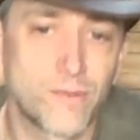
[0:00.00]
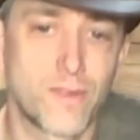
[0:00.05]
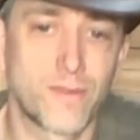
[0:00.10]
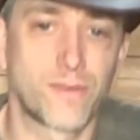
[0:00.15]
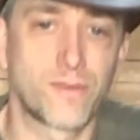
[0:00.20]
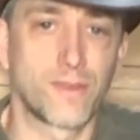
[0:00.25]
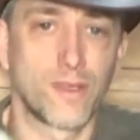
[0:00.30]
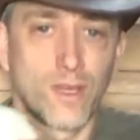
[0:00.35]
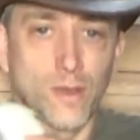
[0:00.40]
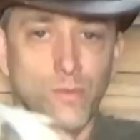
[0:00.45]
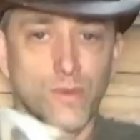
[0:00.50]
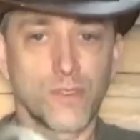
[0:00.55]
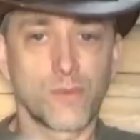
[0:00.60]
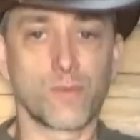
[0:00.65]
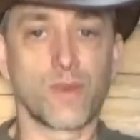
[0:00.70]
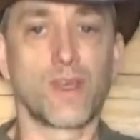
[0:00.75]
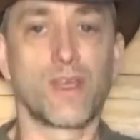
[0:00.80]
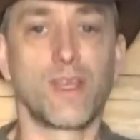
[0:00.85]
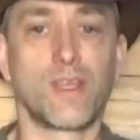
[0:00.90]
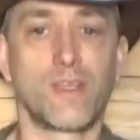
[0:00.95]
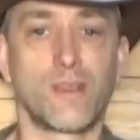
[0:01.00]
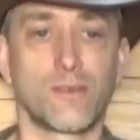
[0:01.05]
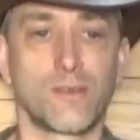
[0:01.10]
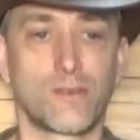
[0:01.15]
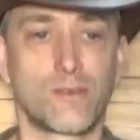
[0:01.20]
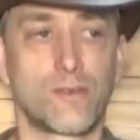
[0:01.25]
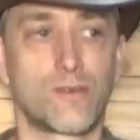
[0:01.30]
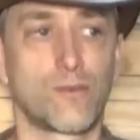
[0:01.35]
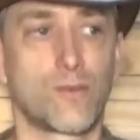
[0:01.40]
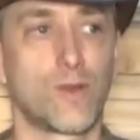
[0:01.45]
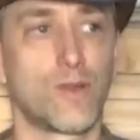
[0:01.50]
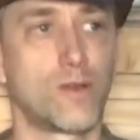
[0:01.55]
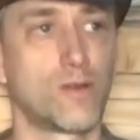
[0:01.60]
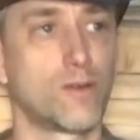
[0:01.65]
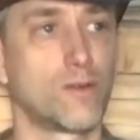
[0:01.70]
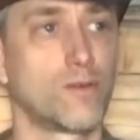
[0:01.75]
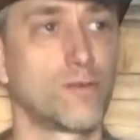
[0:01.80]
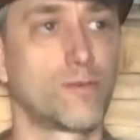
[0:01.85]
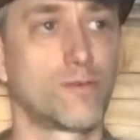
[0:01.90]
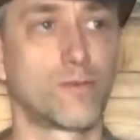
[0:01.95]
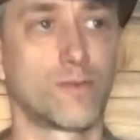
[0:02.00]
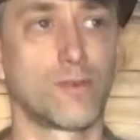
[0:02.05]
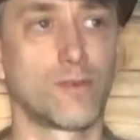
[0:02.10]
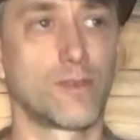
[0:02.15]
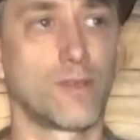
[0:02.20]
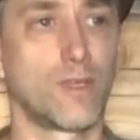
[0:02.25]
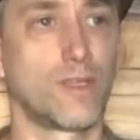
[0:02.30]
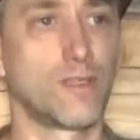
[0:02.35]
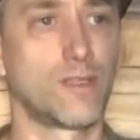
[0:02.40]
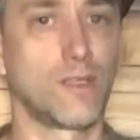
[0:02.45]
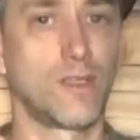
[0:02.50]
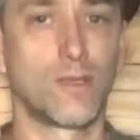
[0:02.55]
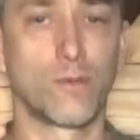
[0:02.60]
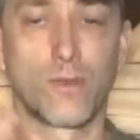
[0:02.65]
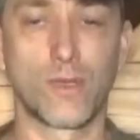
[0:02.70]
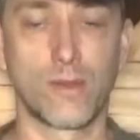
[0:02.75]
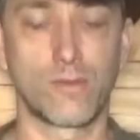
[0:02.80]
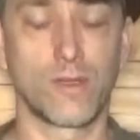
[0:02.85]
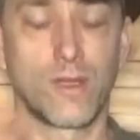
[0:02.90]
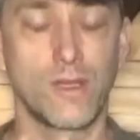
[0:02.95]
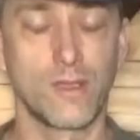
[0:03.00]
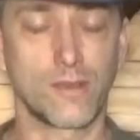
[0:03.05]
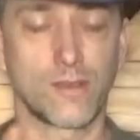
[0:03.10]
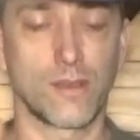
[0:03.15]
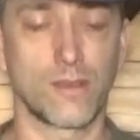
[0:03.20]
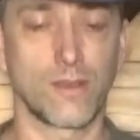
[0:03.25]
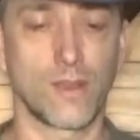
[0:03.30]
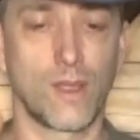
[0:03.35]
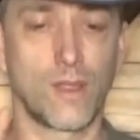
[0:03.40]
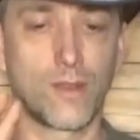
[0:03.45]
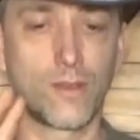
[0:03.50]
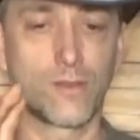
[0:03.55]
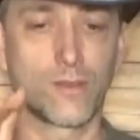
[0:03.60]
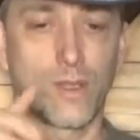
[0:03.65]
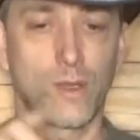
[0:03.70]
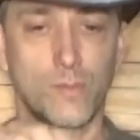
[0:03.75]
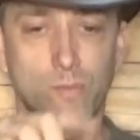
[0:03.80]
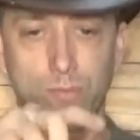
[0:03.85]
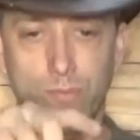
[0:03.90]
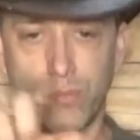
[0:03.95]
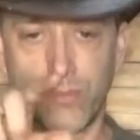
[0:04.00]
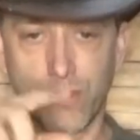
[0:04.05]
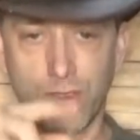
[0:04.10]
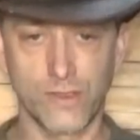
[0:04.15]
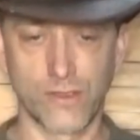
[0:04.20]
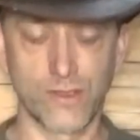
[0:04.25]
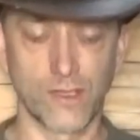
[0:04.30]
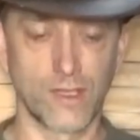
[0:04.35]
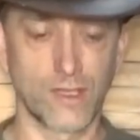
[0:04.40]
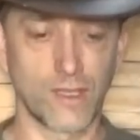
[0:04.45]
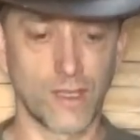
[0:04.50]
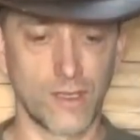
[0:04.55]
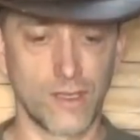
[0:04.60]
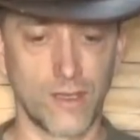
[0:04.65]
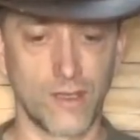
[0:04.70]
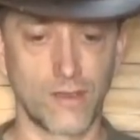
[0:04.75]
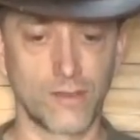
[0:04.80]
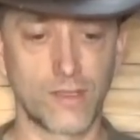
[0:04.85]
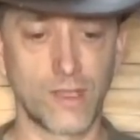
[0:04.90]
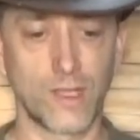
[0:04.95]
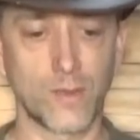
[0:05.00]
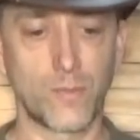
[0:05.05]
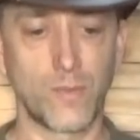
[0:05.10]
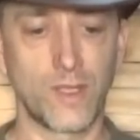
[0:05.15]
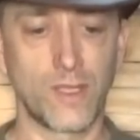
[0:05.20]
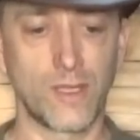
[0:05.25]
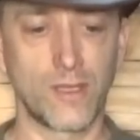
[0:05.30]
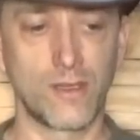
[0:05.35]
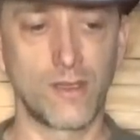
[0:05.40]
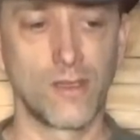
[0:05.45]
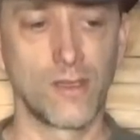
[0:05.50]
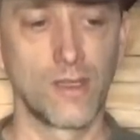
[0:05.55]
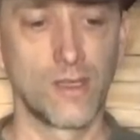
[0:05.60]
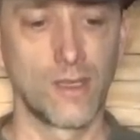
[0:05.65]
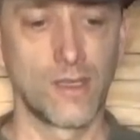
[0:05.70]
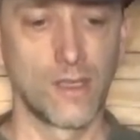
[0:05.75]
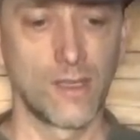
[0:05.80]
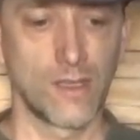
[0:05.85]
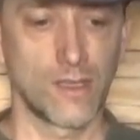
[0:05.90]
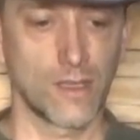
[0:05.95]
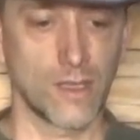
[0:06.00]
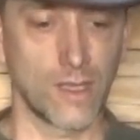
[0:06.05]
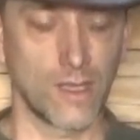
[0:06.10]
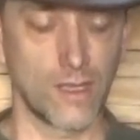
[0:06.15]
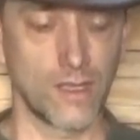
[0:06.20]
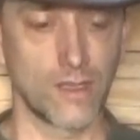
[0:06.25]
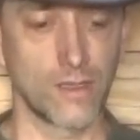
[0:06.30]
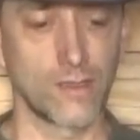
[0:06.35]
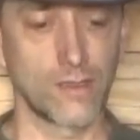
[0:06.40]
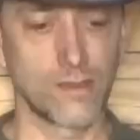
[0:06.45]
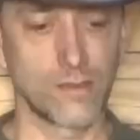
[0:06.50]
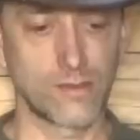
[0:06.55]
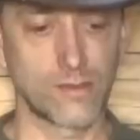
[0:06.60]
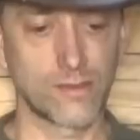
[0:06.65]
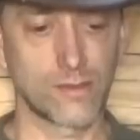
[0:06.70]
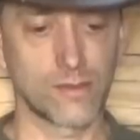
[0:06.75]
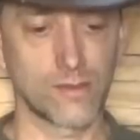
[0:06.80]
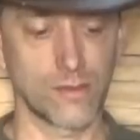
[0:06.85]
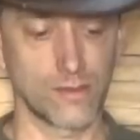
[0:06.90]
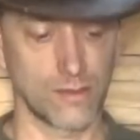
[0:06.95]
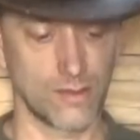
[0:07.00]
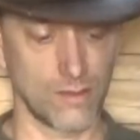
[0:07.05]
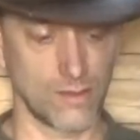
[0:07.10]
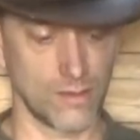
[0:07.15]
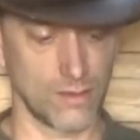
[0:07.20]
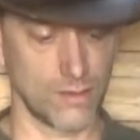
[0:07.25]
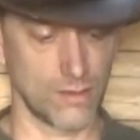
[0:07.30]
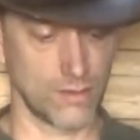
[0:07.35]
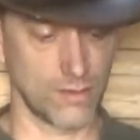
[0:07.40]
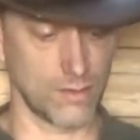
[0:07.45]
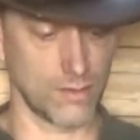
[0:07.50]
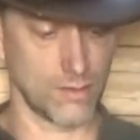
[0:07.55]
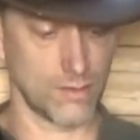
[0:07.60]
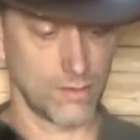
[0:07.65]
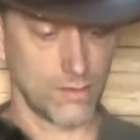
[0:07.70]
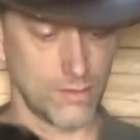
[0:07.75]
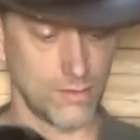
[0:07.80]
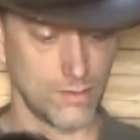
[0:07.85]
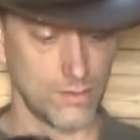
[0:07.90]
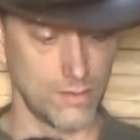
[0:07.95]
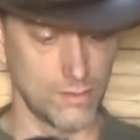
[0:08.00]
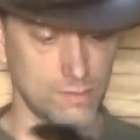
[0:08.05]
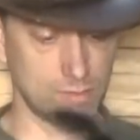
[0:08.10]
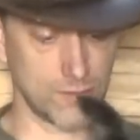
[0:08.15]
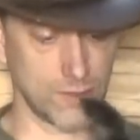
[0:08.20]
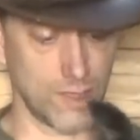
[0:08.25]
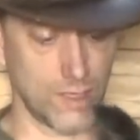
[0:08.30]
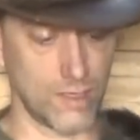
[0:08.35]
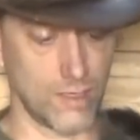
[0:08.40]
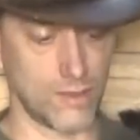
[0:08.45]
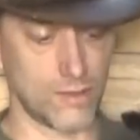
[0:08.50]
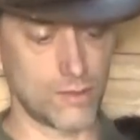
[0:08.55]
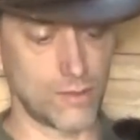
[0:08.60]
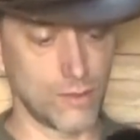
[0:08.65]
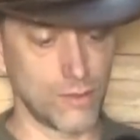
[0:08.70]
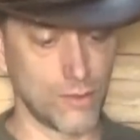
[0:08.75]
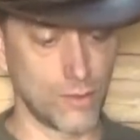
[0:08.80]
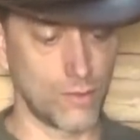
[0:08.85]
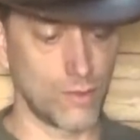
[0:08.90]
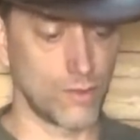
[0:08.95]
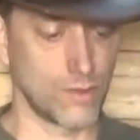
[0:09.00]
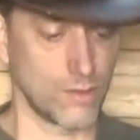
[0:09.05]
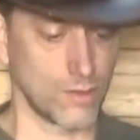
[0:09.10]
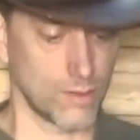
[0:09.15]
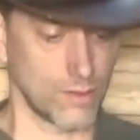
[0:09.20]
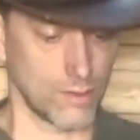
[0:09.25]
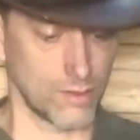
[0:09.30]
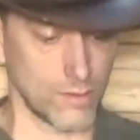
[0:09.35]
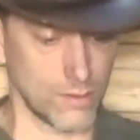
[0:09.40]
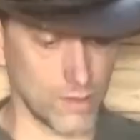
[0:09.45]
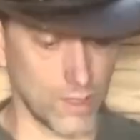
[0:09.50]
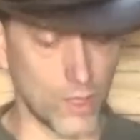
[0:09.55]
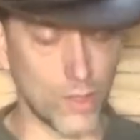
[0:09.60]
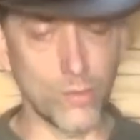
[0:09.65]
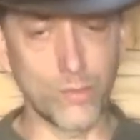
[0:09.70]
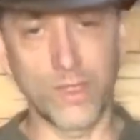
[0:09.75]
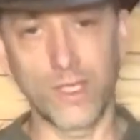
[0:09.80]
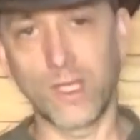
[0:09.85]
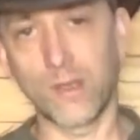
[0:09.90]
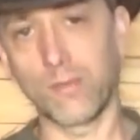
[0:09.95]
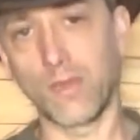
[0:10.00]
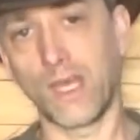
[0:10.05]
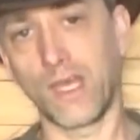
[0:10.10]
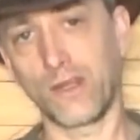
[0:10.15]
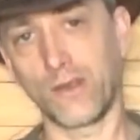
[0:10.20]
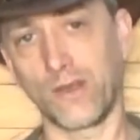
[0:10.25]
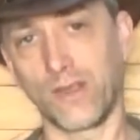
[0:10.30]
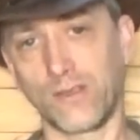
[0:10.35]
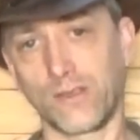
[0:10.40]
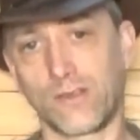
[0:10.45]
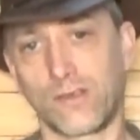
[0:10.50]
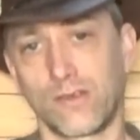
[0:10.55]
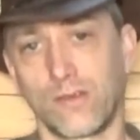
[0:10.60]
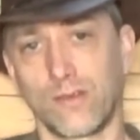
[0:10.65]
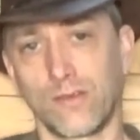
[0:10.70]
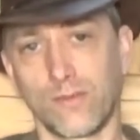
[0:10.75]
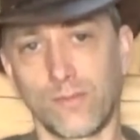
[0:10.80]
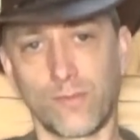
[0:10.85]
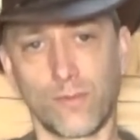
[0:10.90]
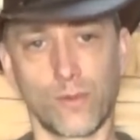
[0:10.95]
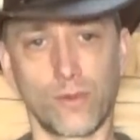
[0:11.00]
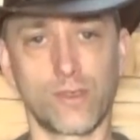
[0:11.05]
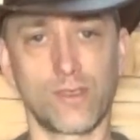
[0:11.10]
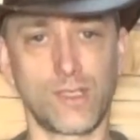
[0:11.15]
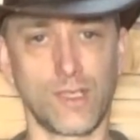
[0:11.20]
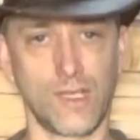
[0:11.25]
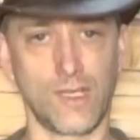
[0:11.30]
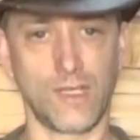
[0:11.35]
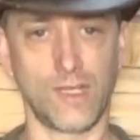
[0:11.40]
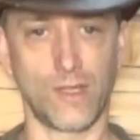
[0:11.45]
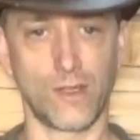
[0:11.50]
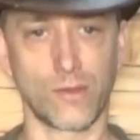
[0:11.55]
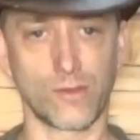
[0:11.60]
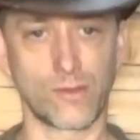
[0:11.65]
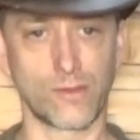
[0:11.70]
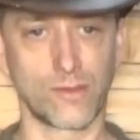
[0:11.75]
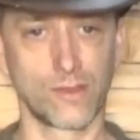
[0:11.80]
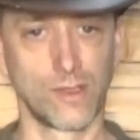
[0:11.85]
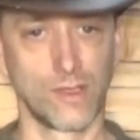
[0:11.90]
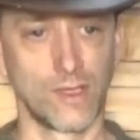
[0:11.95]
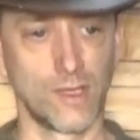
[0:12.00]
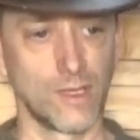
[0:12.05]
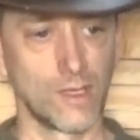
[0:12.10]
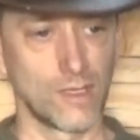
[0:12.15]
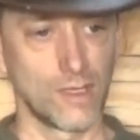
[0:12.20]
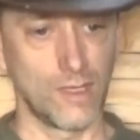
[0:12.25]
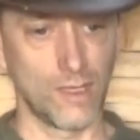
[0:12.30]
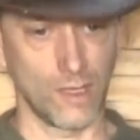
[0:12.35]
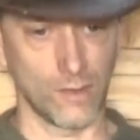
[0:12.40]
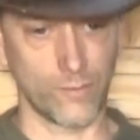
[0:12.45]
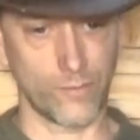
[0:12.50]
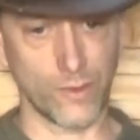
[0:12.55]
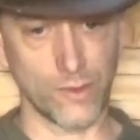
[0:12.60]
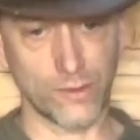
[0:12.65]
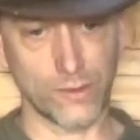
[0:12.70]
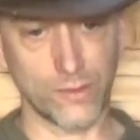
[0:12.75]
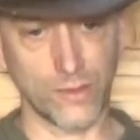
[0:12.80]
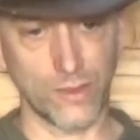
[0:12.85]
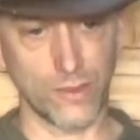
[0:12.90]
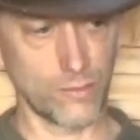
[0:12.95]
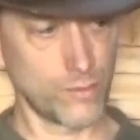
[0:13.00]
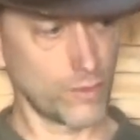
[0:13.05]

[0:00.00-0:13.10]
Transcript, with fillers: with the numbers behind it, twelve, nineteen or whatever, I'll, I'll put his link on here. TechMan has decided to help me get batteries for the tiny house. He got frustrated